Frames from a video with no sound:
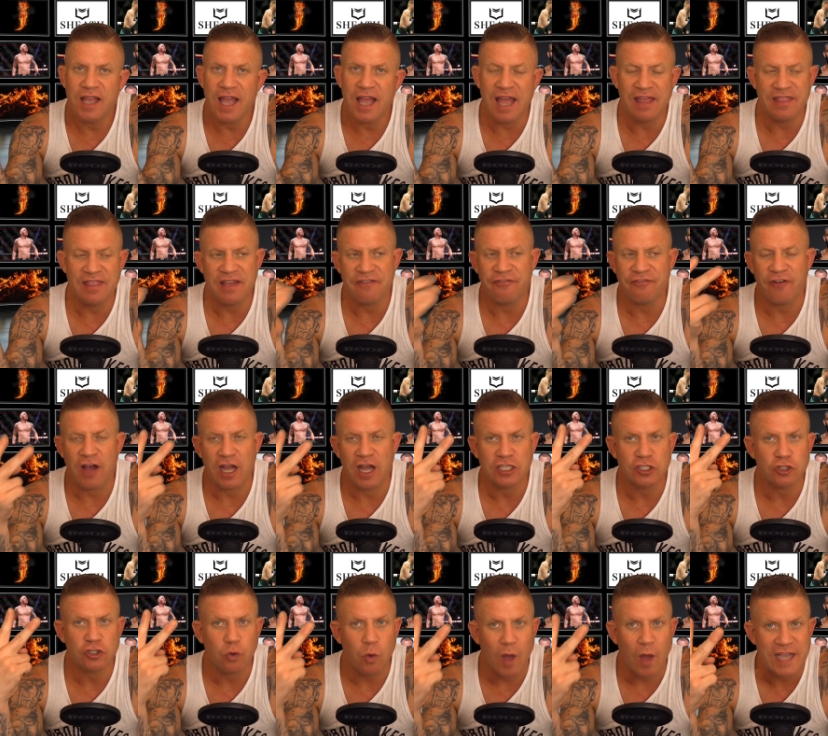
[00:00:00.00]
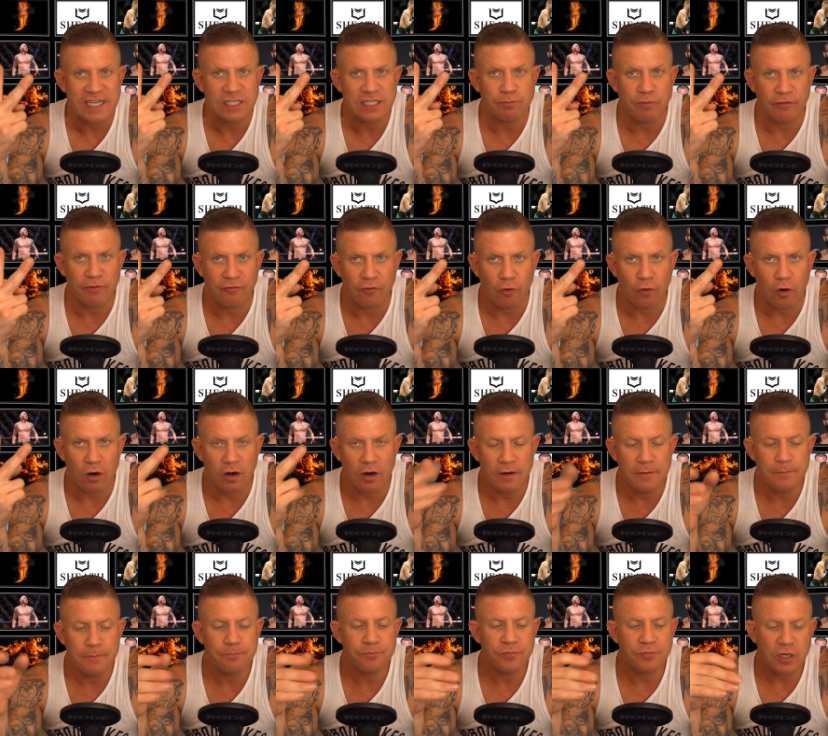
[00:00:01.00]
And they fought twice before
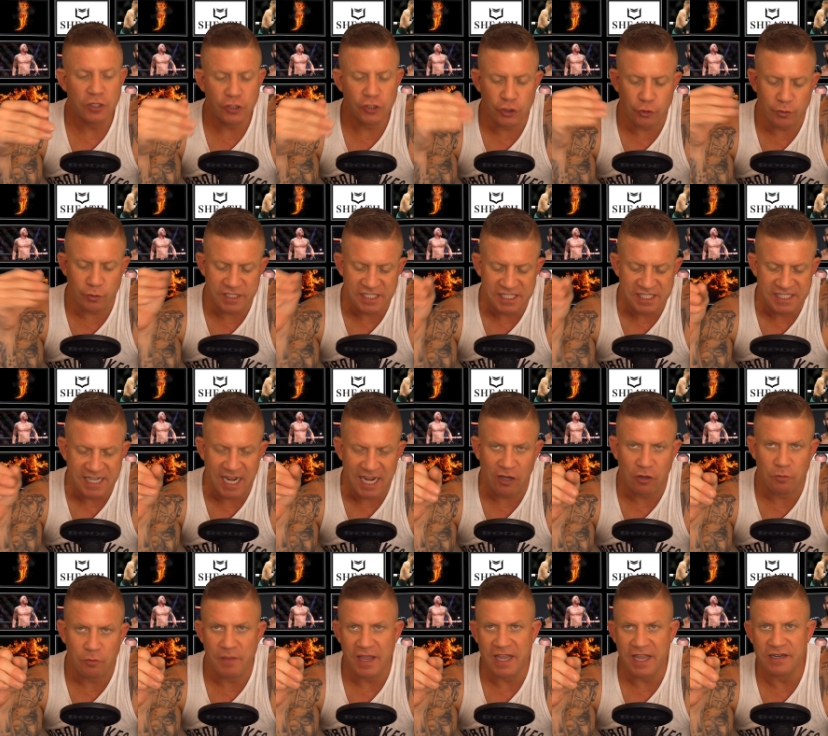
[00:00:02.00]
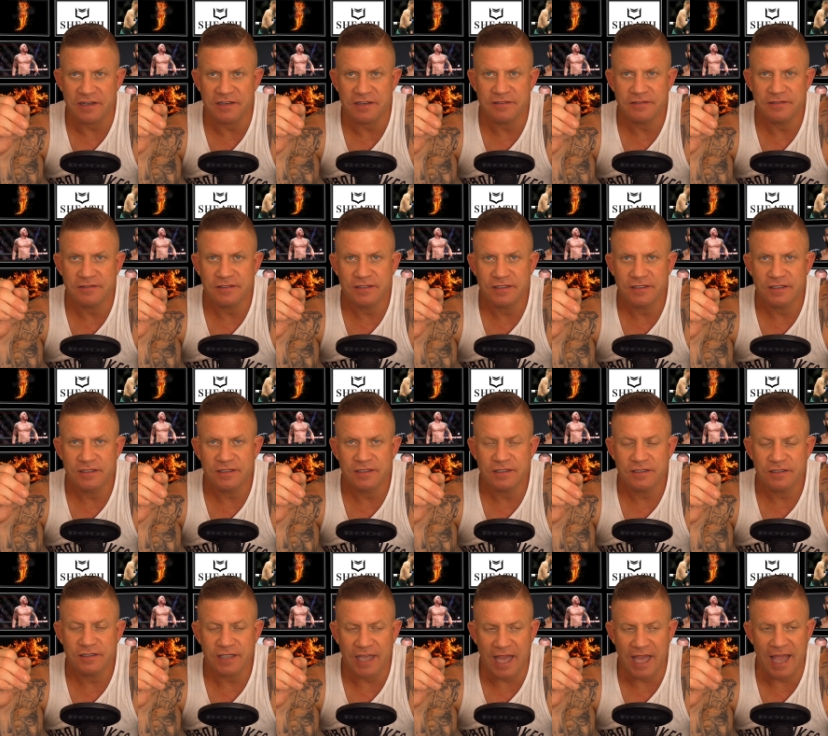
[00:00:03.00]
to a stalemate.
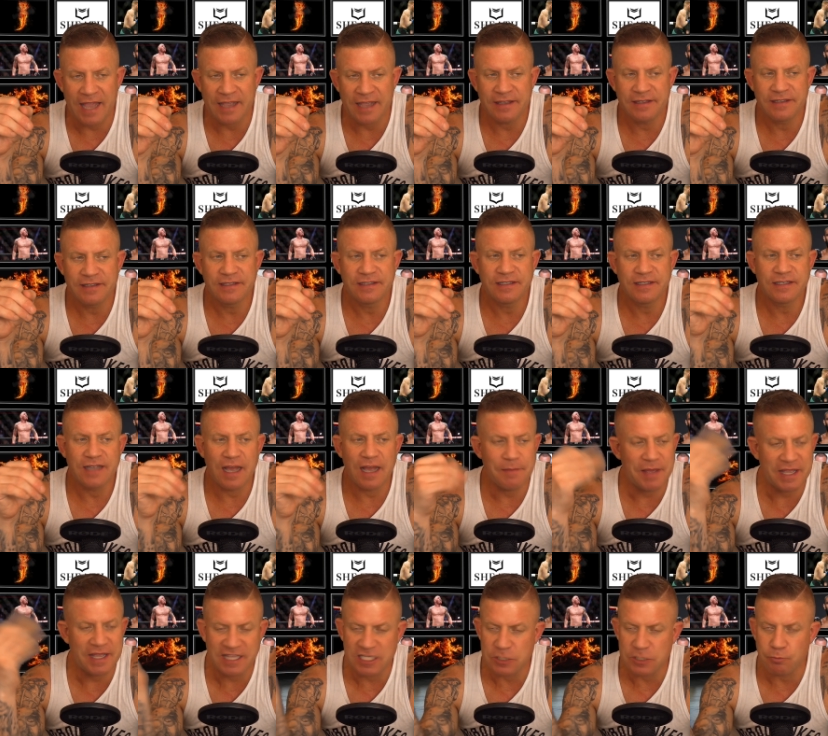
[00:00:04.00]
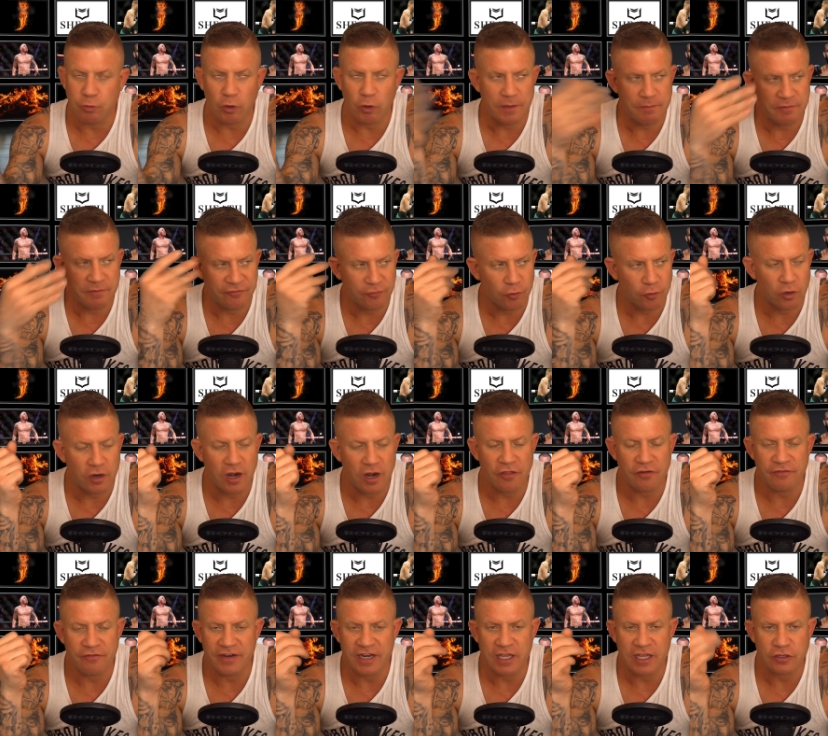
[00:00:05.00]
Okay? I made this point before in
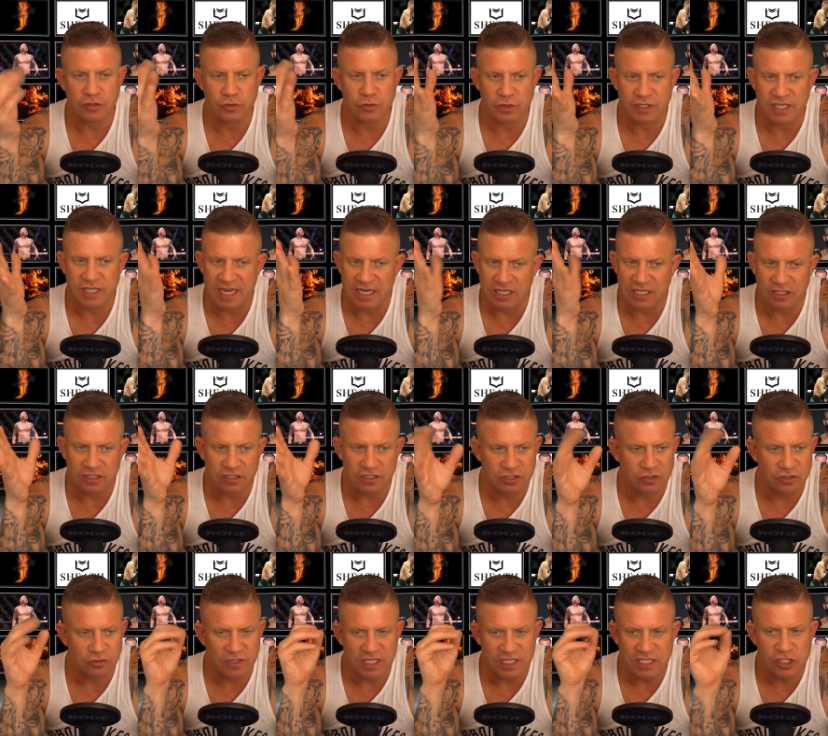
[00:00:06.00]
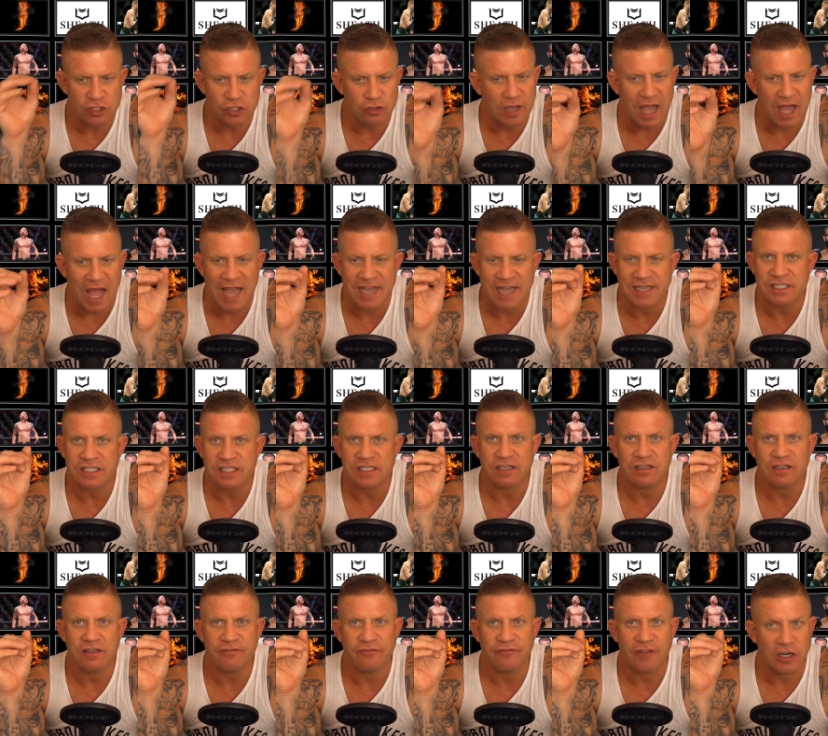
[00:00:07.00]
other videos where it's like, dude, these two guys
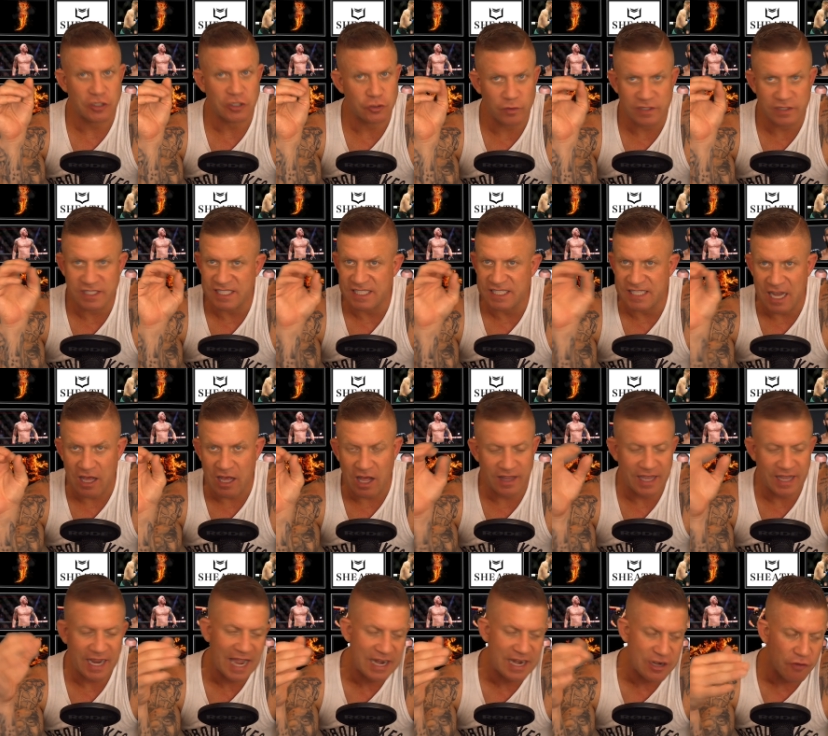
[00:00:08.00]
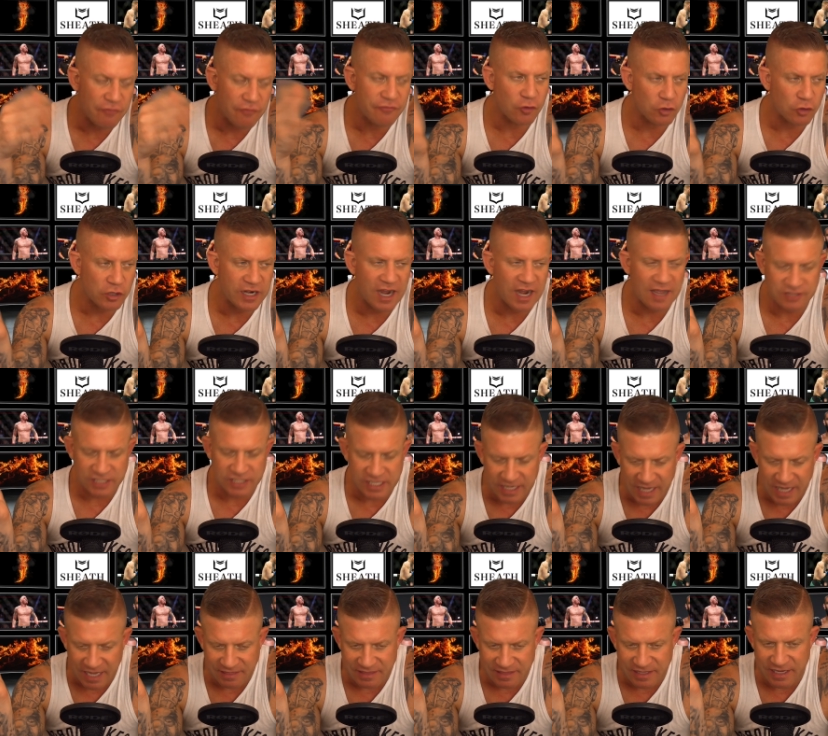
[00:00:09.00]
fought to a stale like I know Volkanovski
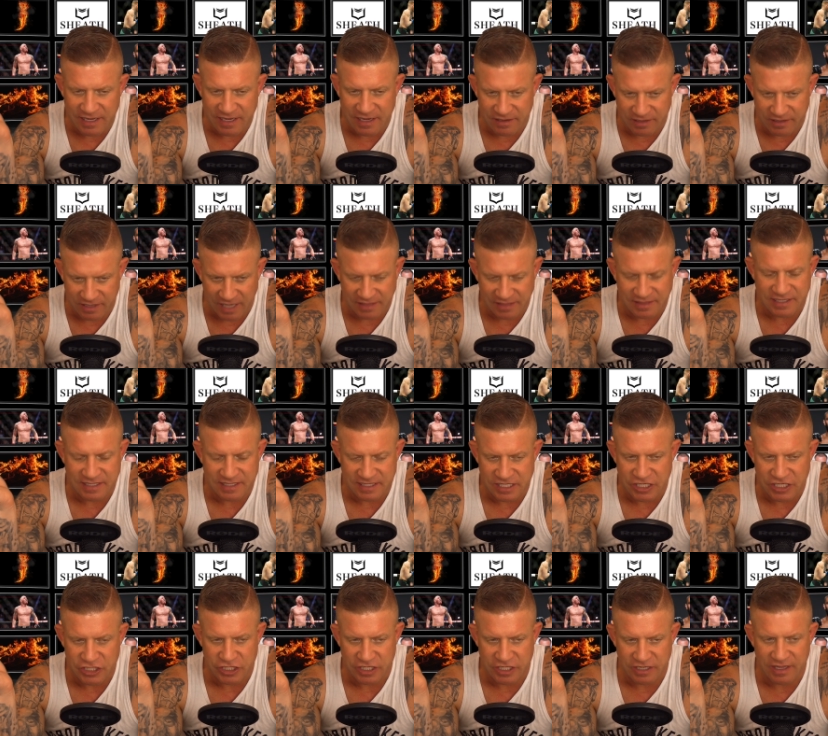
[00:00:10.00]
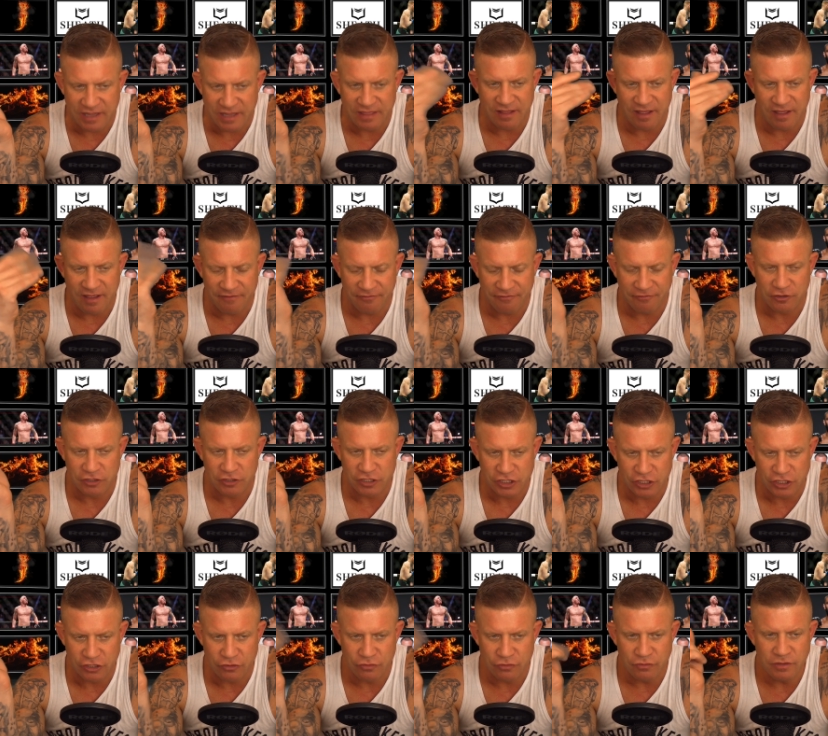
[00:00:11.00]
got the got the decision in the first
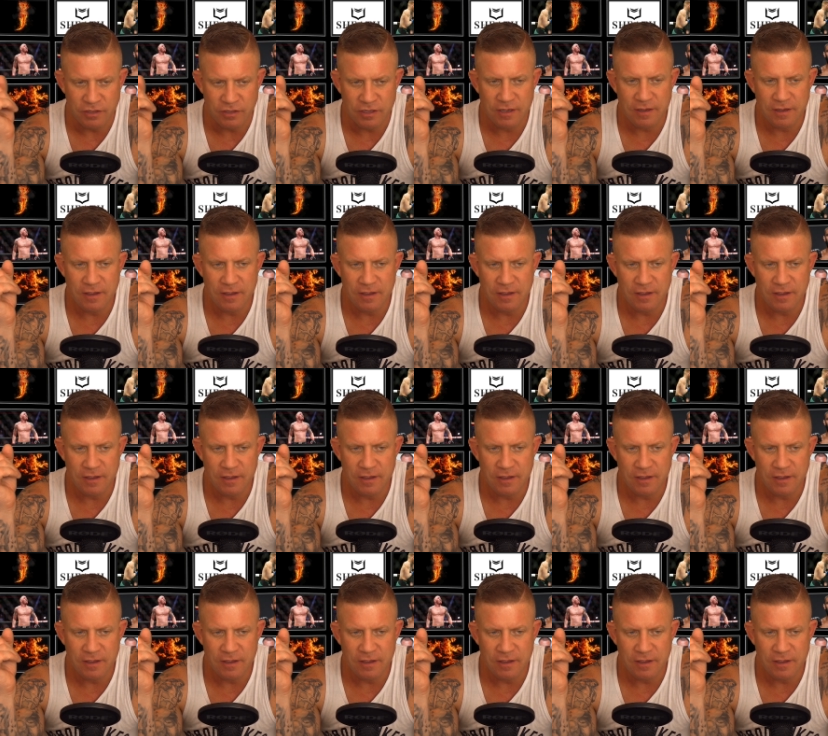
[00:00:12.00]
two,